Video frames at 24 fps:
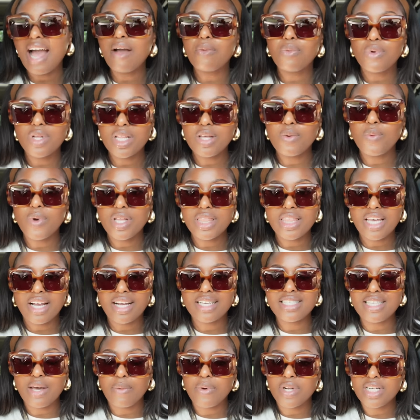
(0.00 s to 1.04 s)
I really went there
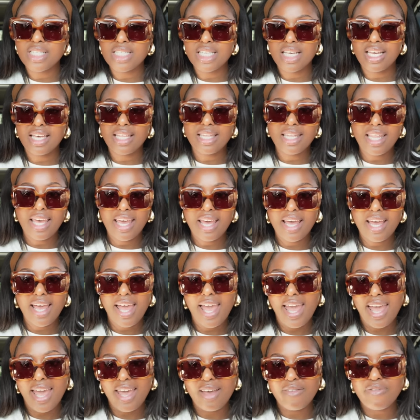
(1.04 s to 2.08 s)
because I wanted to get Leah
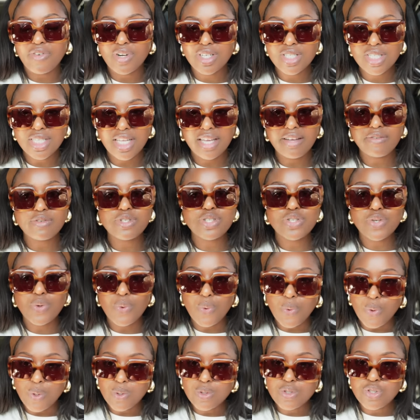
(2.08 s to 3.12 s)
a first day of
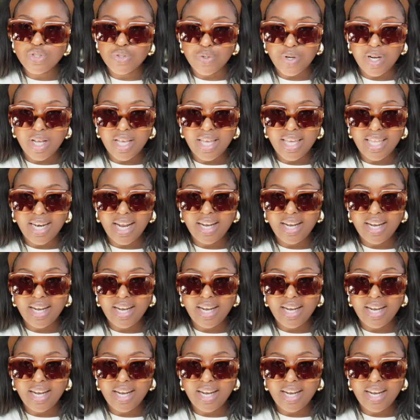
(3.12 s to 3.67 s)
school drink,